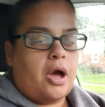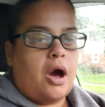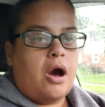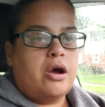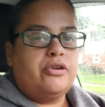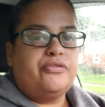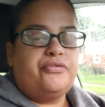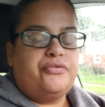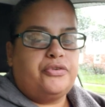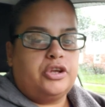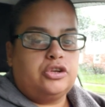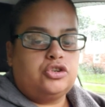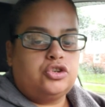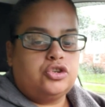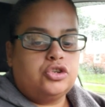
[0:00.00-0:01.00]
on
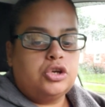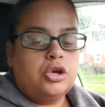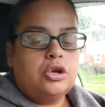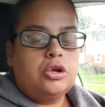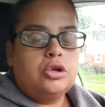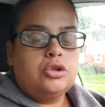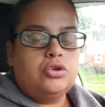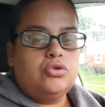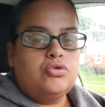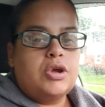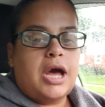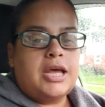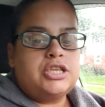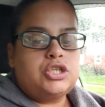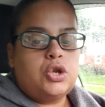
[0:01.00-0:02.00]
fish. You
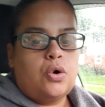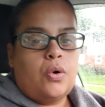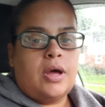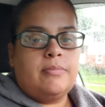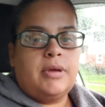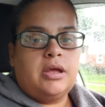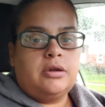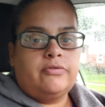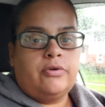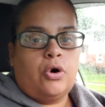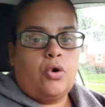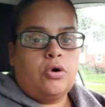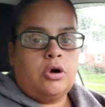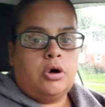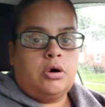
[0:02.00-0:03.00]
guys know I made
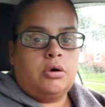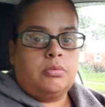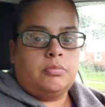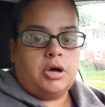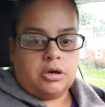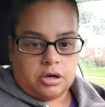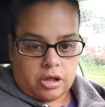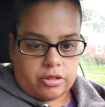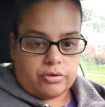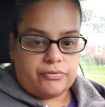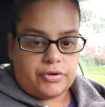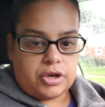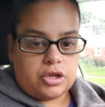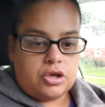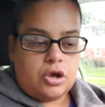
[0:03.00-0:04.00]
another
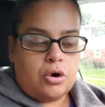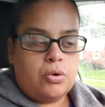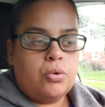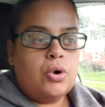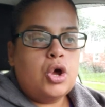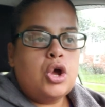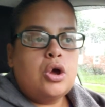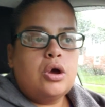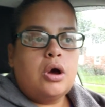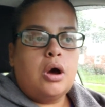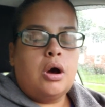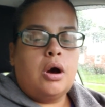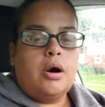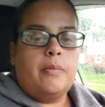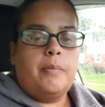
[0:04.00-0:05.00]
video
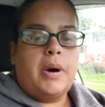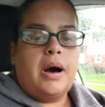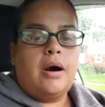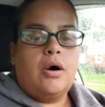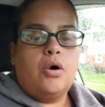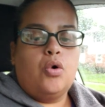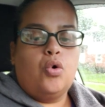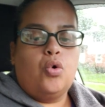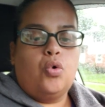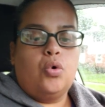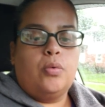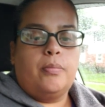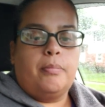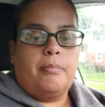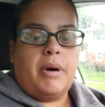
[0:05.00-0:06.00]
about
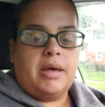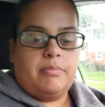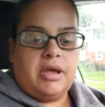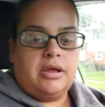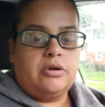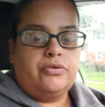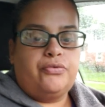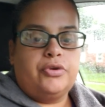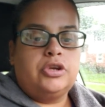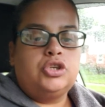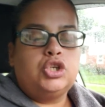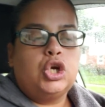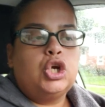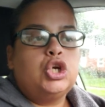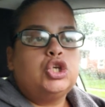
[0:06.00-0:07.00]
my betta
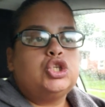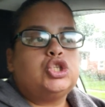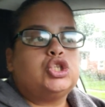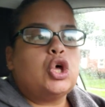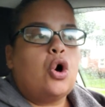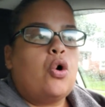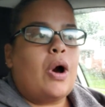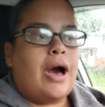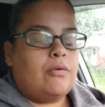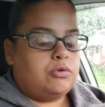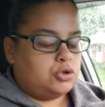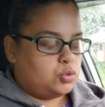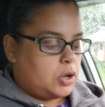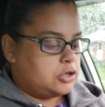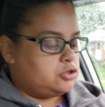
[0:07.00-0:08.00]
fish. So I
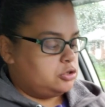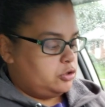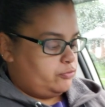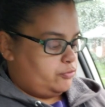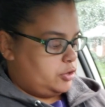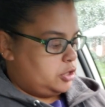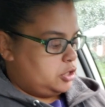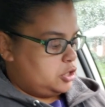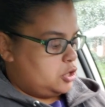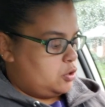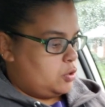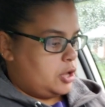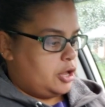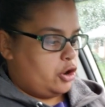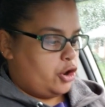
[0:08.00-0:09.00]
was watching a
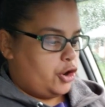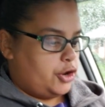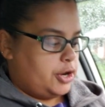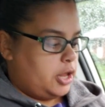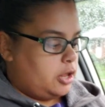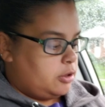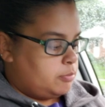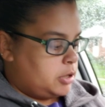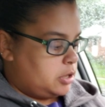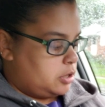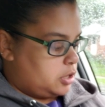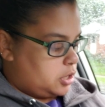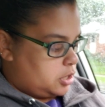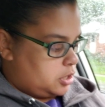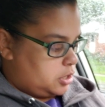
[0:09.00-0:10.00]
video and her name
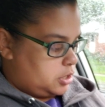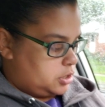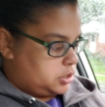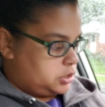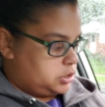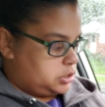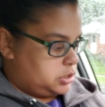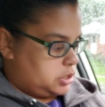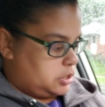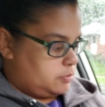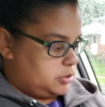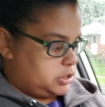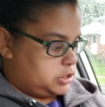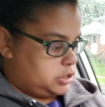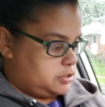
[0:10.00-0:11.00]
is, let
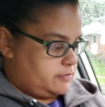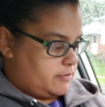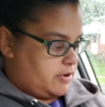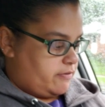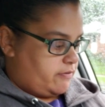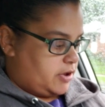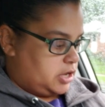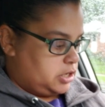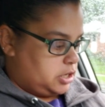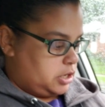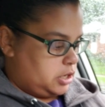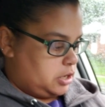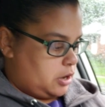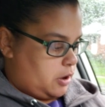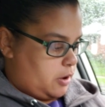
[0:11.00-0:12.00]
me see if I find it,